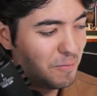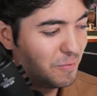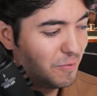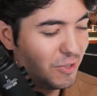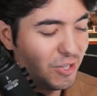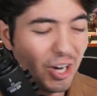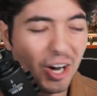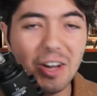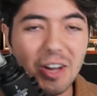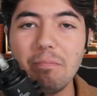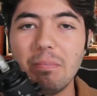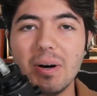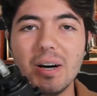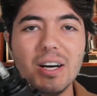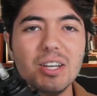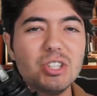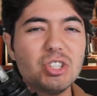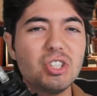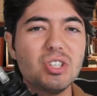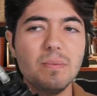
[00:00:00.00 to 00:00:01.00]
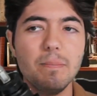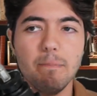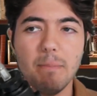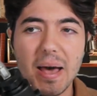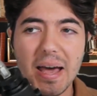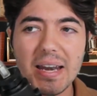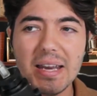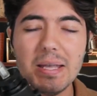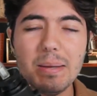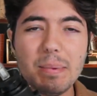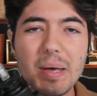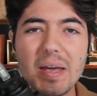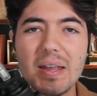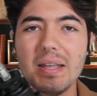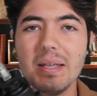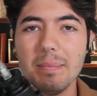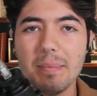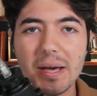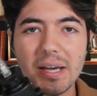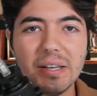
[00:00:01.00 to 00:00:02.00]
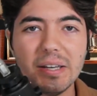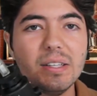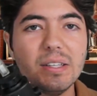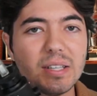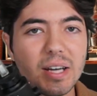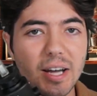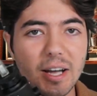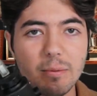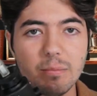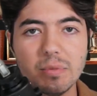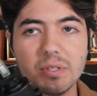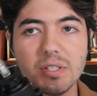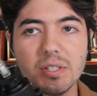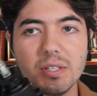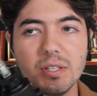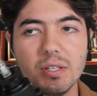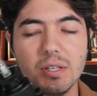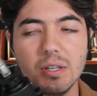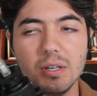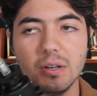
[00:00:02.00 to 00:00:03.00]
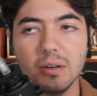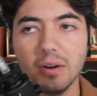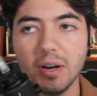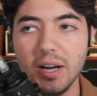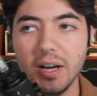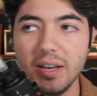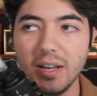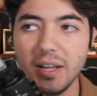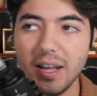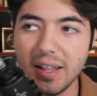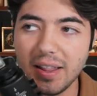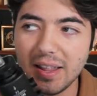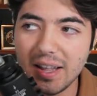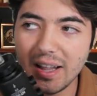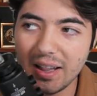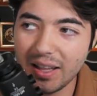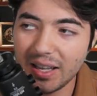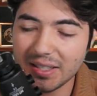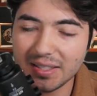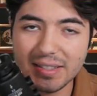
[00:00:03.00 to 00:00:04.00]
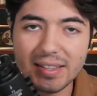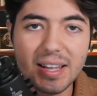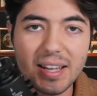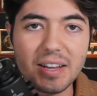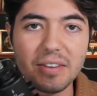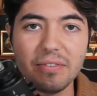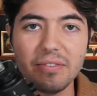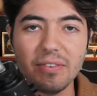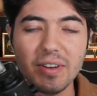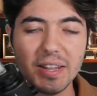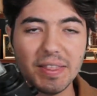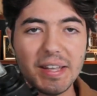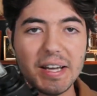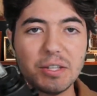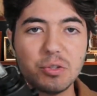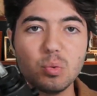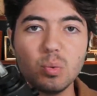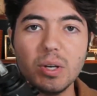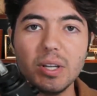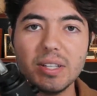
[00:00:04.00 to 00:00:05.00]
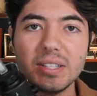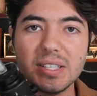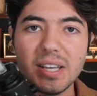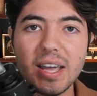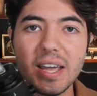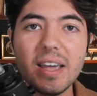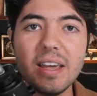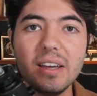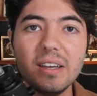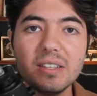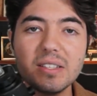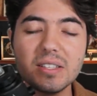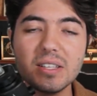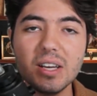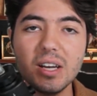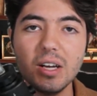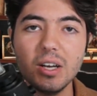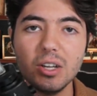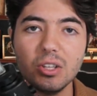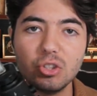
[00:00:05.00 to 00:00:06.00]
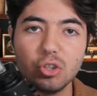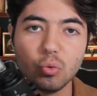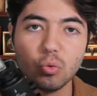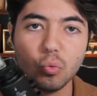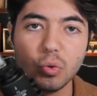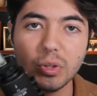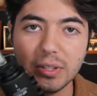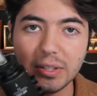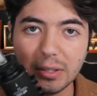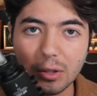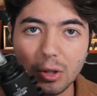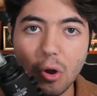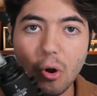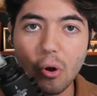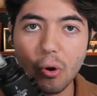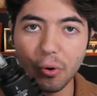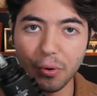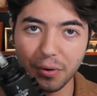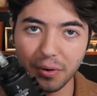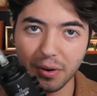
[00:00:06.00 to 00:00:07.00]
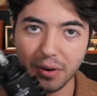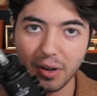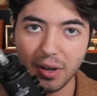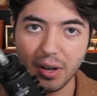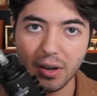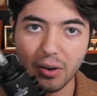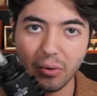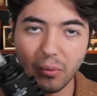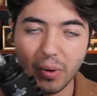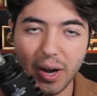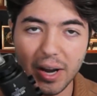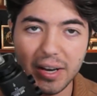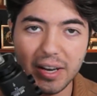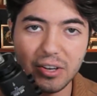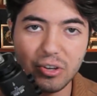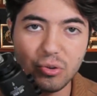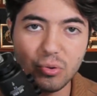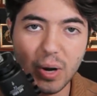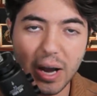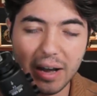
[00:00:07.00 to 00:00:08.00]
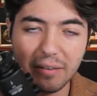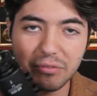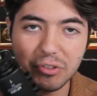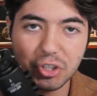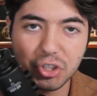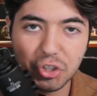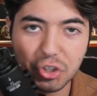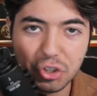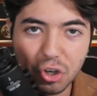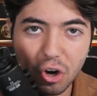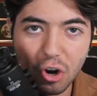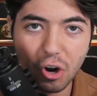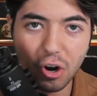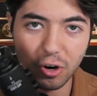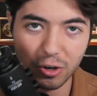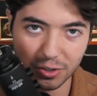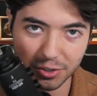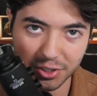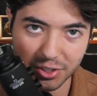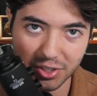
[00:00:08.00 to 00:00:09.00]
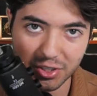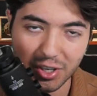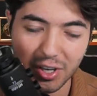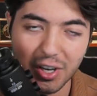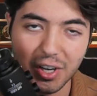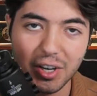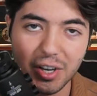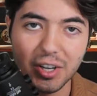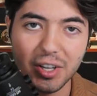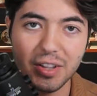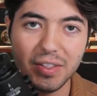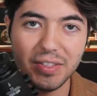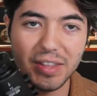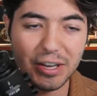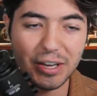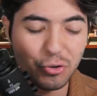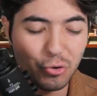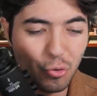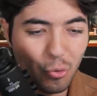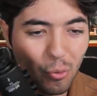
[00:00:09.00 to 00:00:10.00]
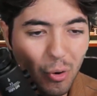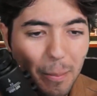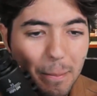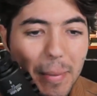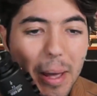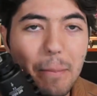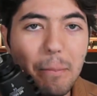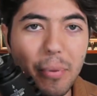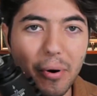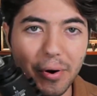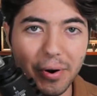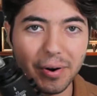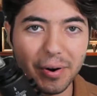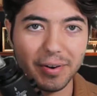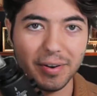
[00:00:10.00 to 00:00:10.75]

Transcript: gut punched many, many, many times, right? And then that's life, and that's what it takes to really learn, right? And you have the scars that you remember,